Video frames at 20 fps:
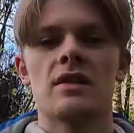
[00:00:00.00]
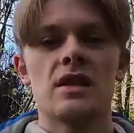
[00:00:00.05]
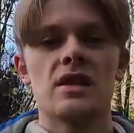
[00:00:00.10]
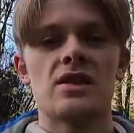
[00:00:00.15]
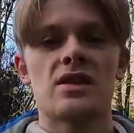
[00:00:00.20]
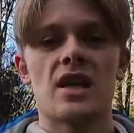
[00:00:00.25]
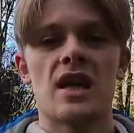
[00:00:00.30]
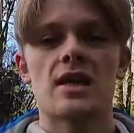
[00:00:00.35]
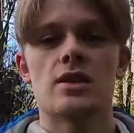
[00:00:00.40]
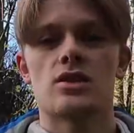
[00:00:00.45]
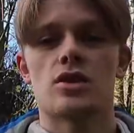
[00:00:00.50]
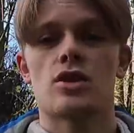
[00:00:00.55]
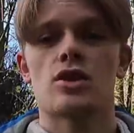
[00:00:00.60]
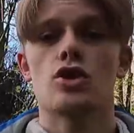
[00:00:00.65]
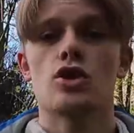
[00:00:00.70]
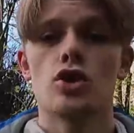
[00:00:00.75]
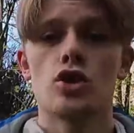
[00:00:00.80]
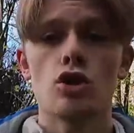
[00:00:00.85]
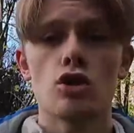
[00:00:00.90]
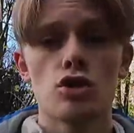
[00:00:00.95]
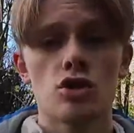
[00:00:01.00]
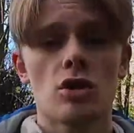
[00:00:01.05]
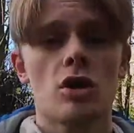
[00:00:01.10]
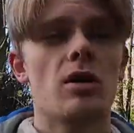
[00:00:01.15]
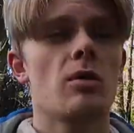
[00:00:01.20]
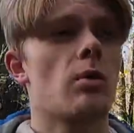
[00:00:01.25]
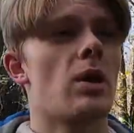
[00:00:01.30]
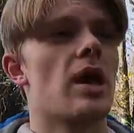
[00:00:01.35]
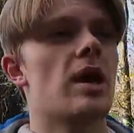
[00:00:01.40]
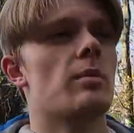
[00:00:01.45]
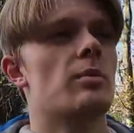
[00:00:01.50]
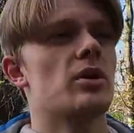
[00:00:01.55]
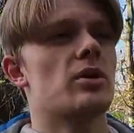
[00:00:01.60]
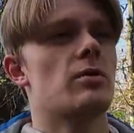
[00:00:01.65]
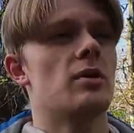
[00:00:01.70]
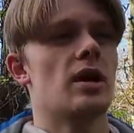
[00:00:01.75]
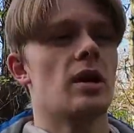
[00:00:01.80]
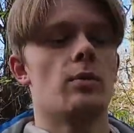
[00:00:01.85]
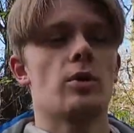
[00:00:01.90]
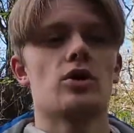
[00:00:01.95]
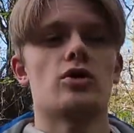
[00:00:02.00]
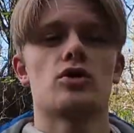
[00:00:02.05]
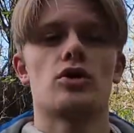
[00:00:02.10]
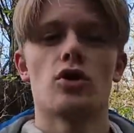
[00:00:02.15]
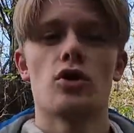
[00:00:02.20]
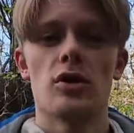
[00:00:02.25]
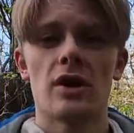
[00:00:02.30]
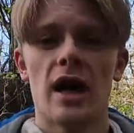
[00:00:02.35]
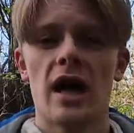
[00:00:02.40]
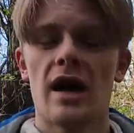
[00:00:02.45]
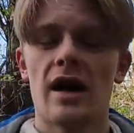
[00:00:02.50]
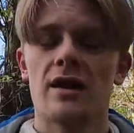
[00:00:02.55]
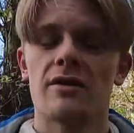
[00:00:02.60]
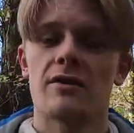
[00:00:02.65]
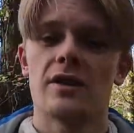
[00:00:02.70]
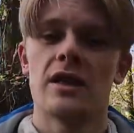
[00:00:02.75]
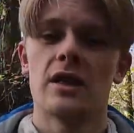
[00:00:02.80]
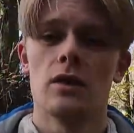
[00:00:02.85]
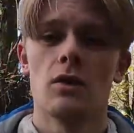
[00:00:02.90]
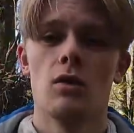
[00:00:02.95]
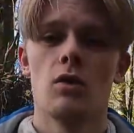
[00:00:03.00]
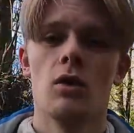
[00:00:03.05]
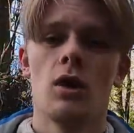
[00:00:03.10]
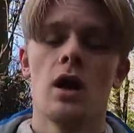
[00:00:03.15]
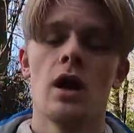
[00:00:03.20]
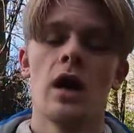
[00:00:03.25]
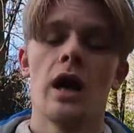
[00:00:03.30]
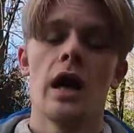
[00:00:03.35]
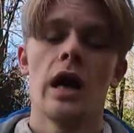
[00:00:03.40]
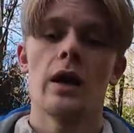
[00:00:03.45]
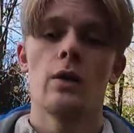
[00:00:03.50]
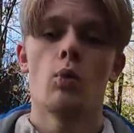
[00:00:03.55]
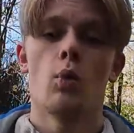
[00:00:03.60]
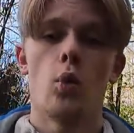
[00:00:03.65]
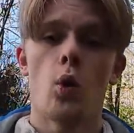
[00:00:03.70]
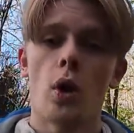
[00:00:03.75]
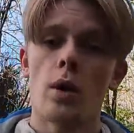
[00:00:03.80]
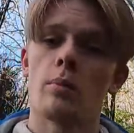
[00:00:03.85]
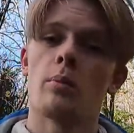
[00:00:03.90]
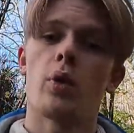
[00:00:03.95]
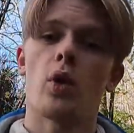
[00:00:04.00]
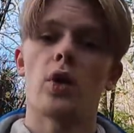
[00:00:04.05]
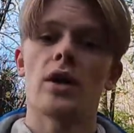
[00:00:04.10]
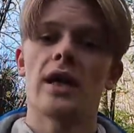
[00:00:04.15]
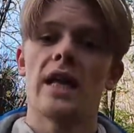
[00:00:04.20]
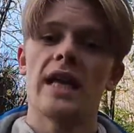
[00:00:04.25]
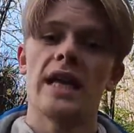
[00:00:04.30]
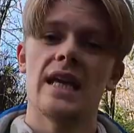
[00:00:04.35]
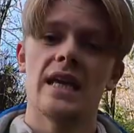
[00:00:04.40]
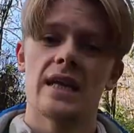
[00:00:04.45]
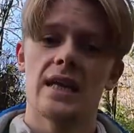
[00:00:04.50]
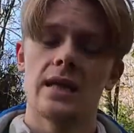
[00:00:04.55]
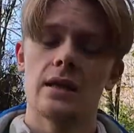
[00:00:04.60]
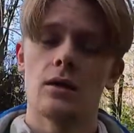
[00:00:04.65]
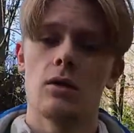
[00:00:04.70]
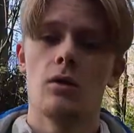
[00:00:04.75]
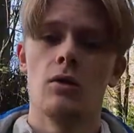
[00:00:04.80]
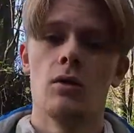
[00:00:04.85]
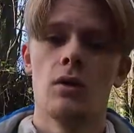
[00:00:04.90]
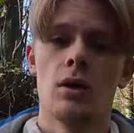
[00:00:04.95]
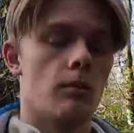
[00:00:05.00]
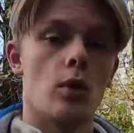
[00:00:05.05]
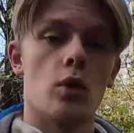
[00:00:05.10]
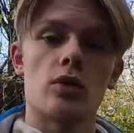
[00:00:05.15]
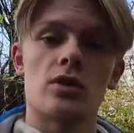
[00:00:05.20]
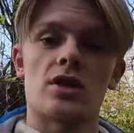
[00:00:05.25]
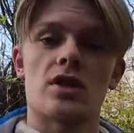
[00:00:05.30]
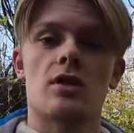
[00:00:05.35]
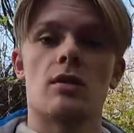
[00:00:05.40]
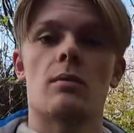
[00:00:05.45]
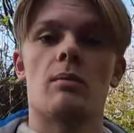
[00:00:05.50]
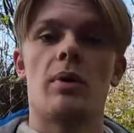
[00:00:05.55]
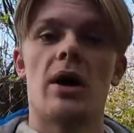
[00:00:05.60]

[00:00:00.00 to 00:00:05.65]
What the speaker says: These tents usually weigh between about 2.5 kilo and 1.8 kilo. Most of them